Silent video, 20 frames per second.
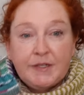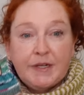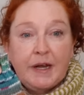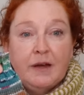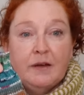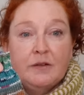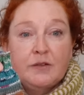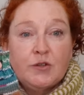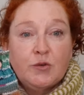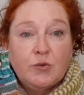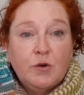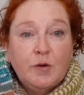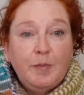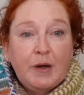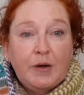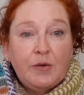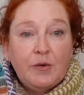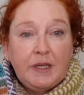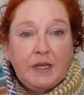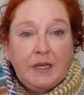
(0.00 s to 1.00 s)
down to
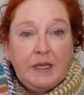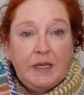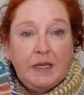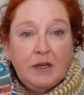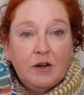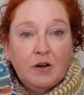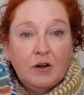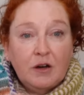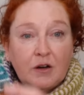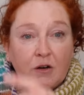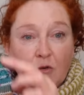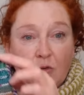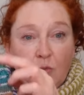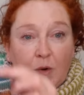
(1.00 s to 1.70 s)
about here